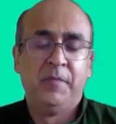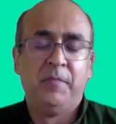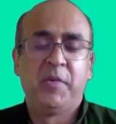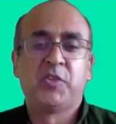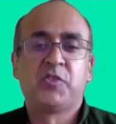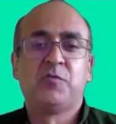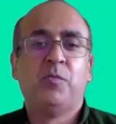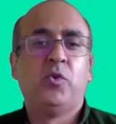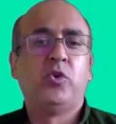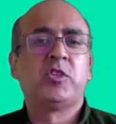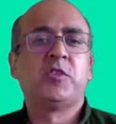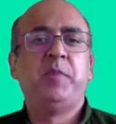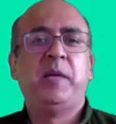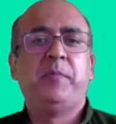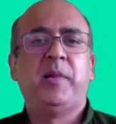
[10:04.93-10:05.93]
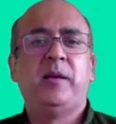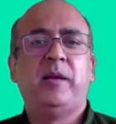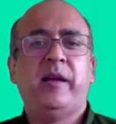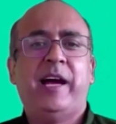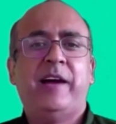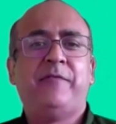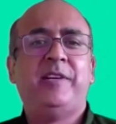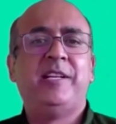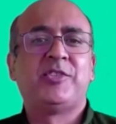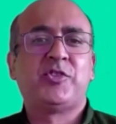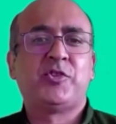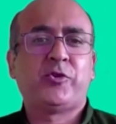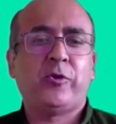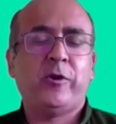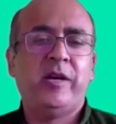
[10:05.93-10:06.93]
Because most people have
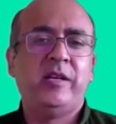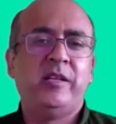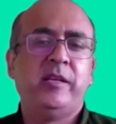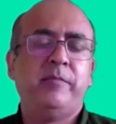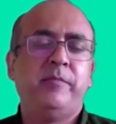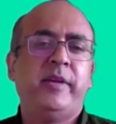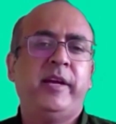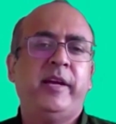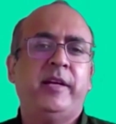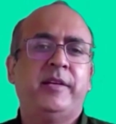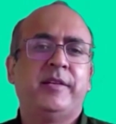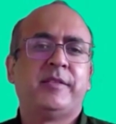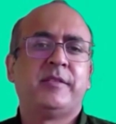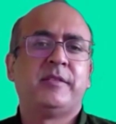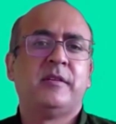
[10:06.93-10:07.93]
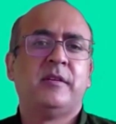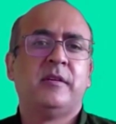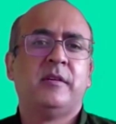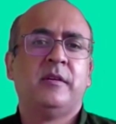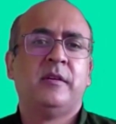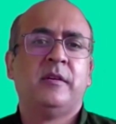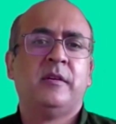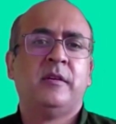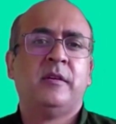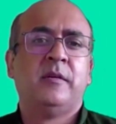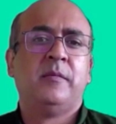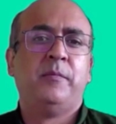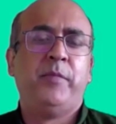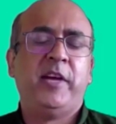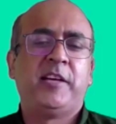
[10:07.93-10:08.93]
destroyed their brains
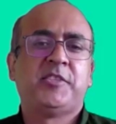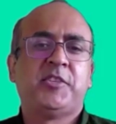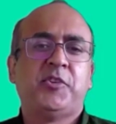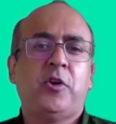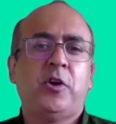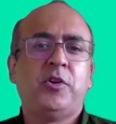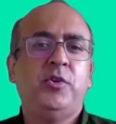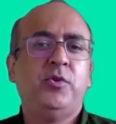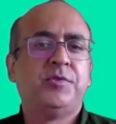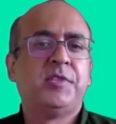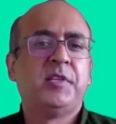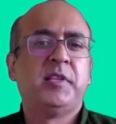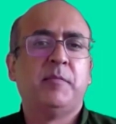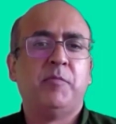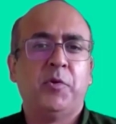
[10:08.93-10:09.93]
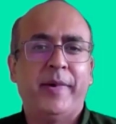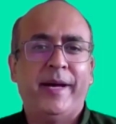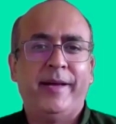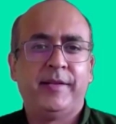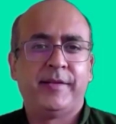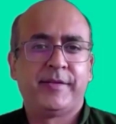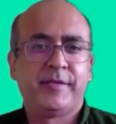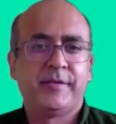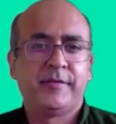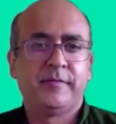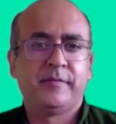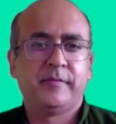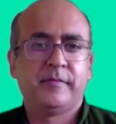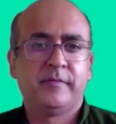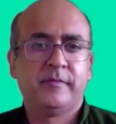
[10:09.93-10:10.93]
because they're not using their mobiles.
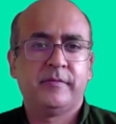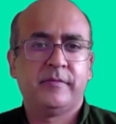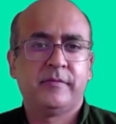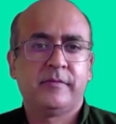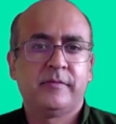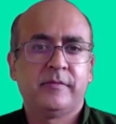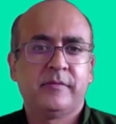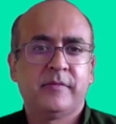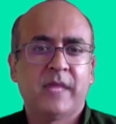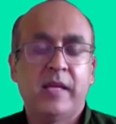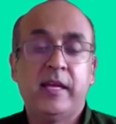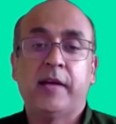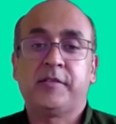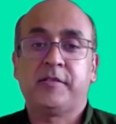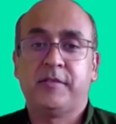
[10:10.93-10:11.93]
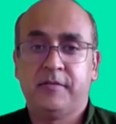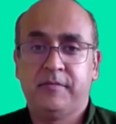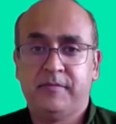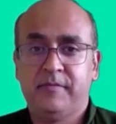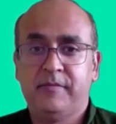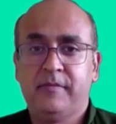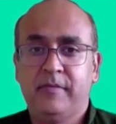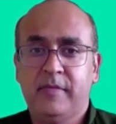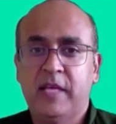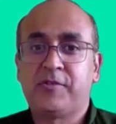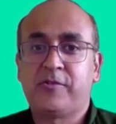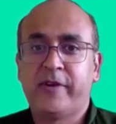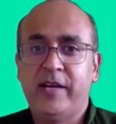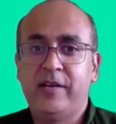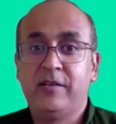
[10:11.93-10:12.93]
Yes,
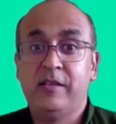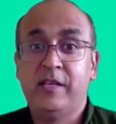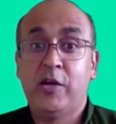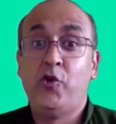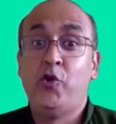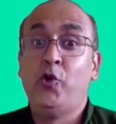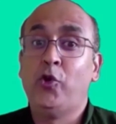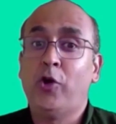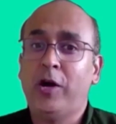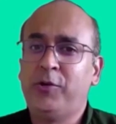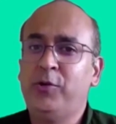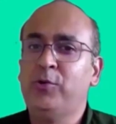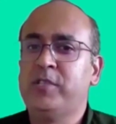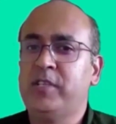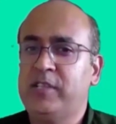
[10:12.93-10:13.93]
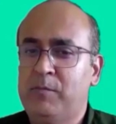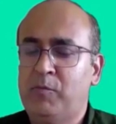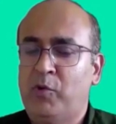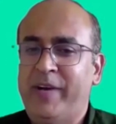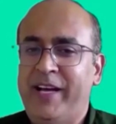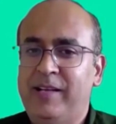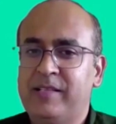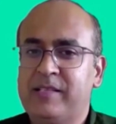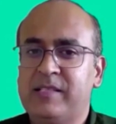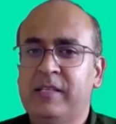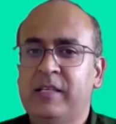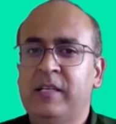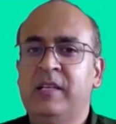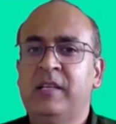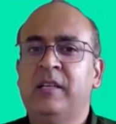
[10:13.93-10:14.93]
that's right. They're not using their mobiles.
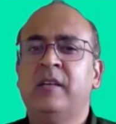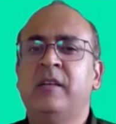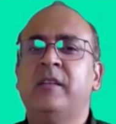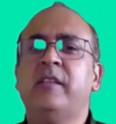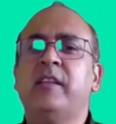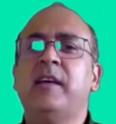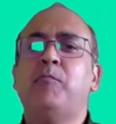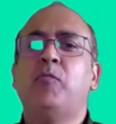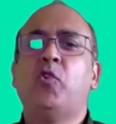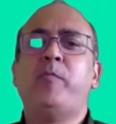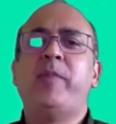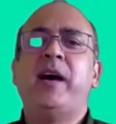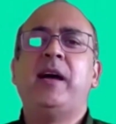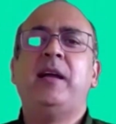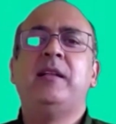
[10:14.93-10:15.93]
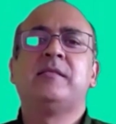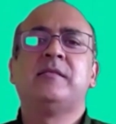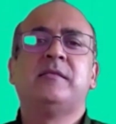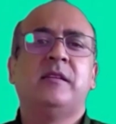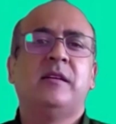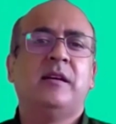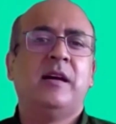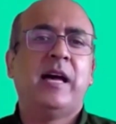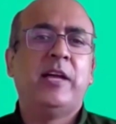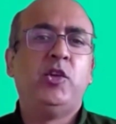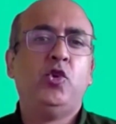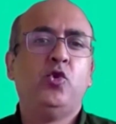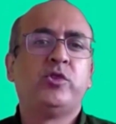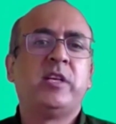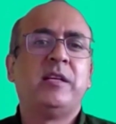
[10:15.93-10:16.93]
Their mobiles
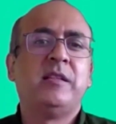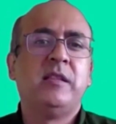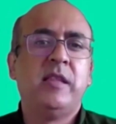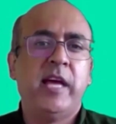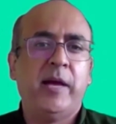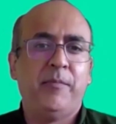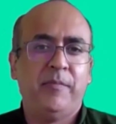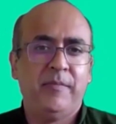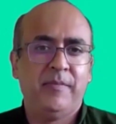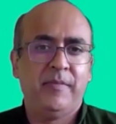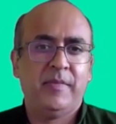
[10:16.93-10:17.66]
are using them.